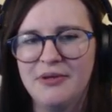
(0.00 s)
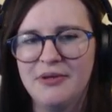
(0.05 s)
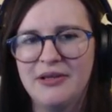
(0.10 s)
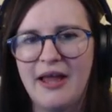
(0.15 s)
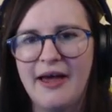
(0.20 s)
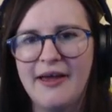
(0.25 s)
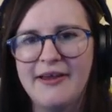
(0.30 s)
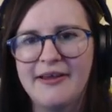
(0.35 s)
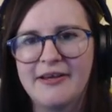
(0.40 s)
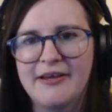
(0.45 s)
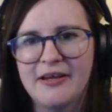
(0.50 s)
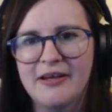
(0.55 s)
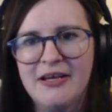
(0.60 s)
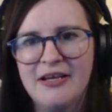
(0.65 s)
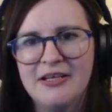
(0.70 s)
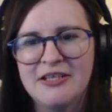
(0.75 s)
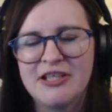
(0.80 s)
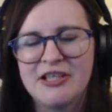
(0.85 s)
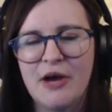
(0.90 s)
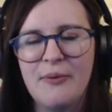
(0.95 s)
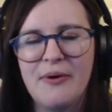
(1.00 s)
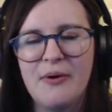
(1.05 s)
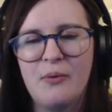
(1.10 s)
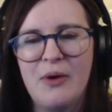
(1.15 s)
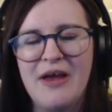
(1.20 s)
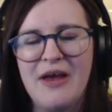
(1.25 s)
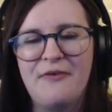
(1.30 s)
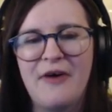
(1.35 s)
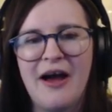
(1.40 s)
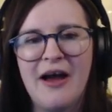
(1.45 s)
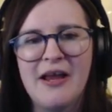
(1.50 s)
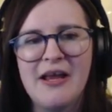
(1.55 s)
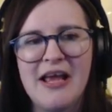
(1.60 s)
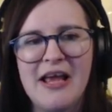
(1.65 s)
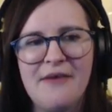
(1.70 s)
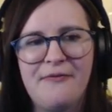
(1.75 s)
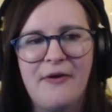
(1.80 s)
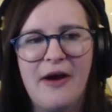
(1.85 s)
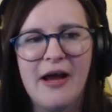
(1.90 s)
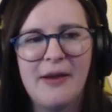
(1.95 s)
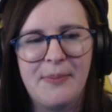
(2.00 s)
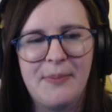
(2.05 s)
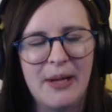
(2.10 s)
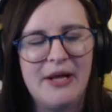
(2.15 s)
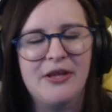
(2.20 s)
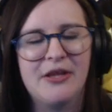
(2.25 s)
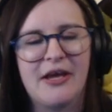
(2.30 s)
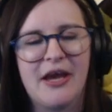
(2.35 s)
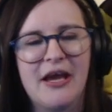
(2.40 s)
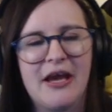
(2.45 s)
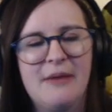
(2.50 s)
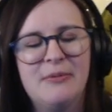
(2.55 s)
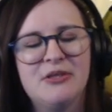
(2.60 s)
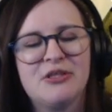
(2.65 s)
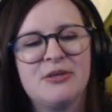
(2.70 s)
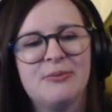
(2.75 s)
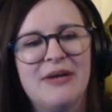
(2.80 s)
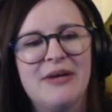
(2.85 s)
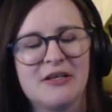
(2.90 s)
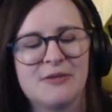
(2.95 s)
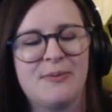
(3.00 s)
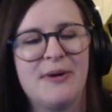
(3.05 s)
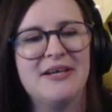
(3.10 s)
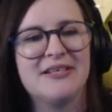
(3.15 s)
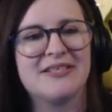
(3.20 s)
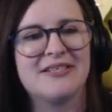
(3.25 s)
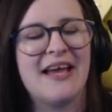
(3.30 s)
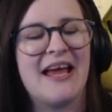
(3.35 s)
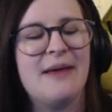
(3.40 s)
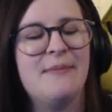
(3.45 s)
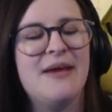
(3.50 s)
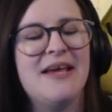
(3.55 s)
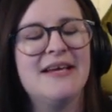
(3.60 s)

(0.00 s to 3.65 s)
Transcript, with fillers: Like, so if I if I play the game and someone else plays the game,